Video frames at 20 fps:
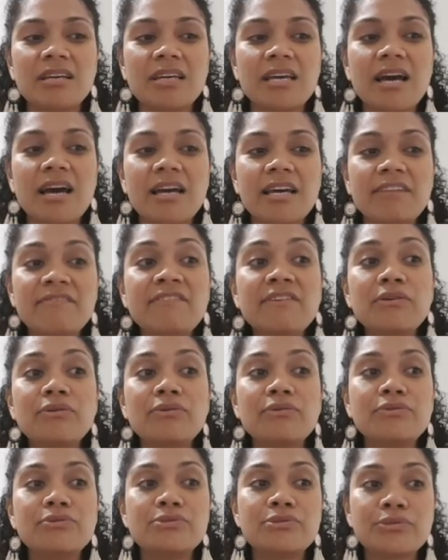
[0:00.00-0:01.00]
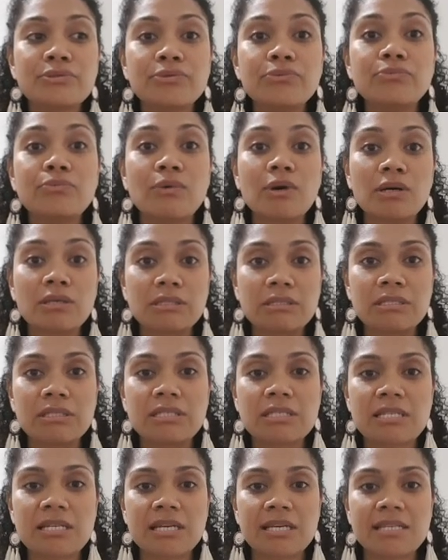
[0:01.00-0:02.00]
If you do
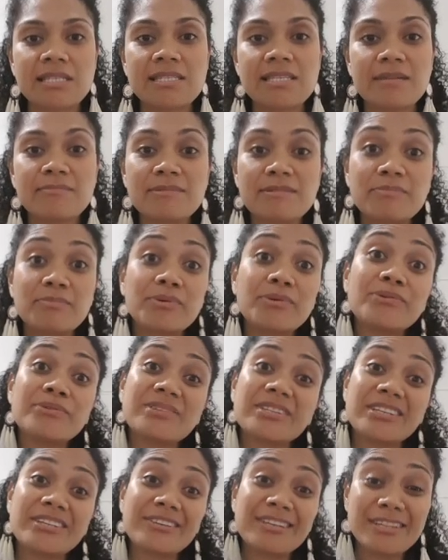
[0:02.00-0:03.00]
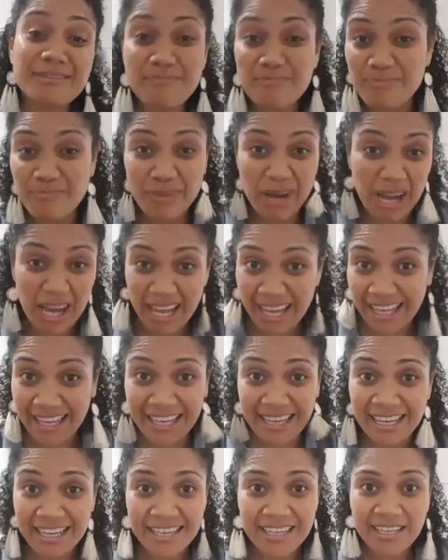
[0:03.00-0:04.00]
want some support, you can buy
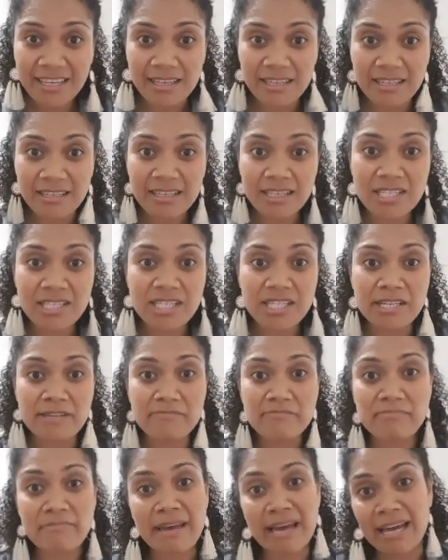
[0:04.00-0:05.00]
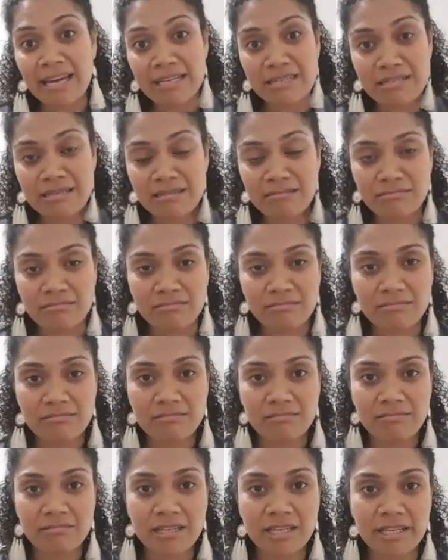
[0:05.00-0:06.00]
a cheap mat
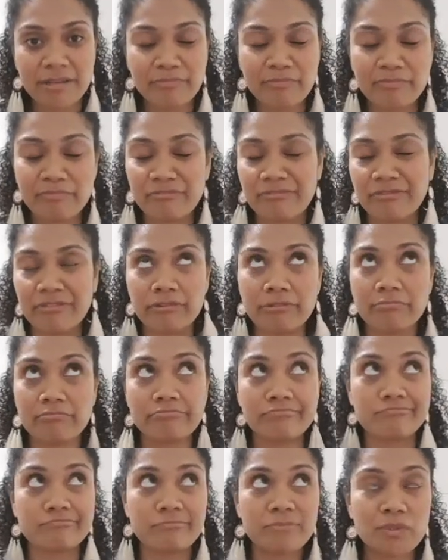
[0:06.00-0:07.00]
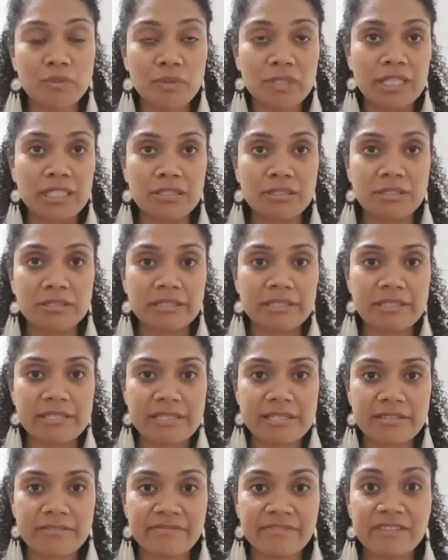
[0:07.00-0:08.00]
from $20
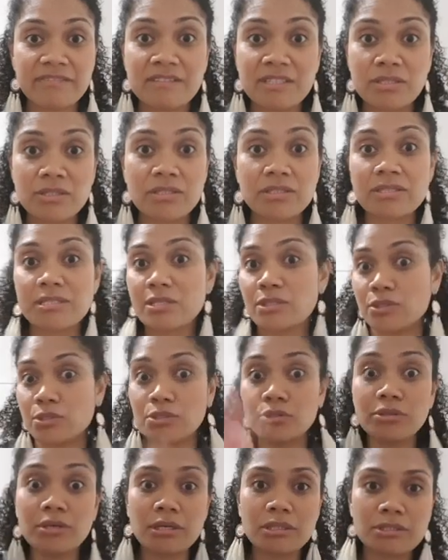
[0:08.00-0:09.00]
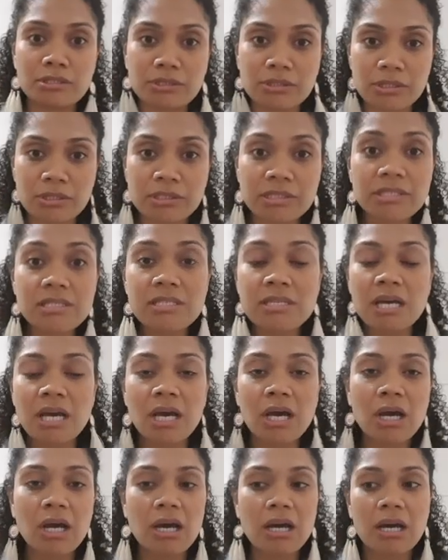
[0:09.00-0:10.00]
to $50 to
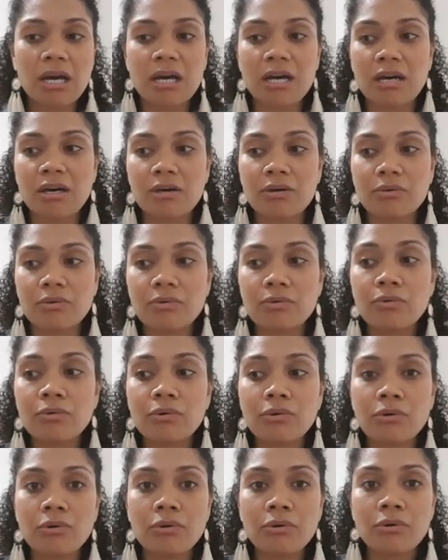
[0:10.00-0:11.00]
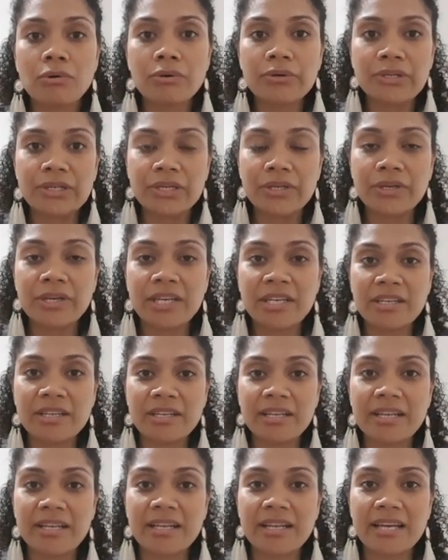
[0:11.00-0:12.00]
$200, or you
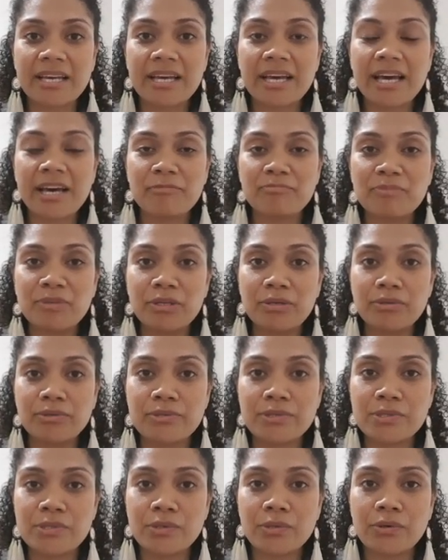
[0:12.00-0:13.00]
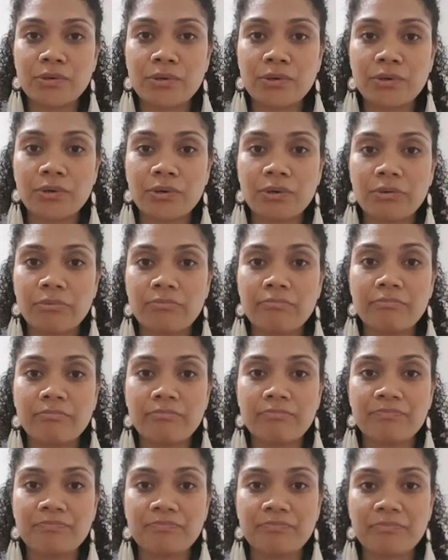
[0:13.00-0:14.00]
can use your
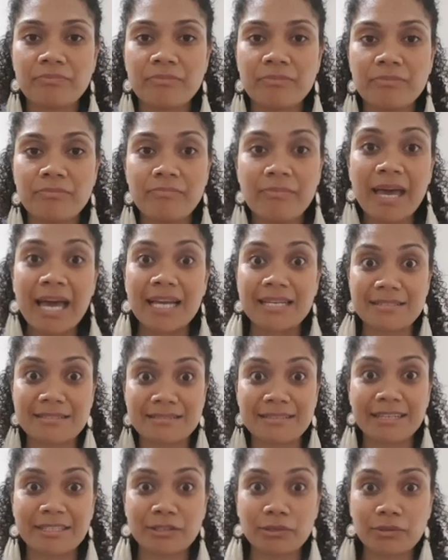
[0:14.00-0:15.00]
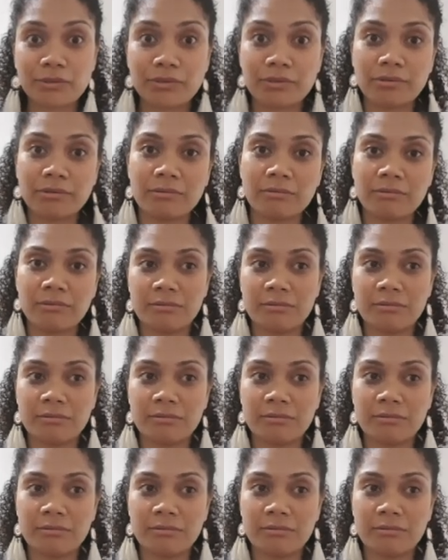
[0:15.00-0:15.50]
mat like your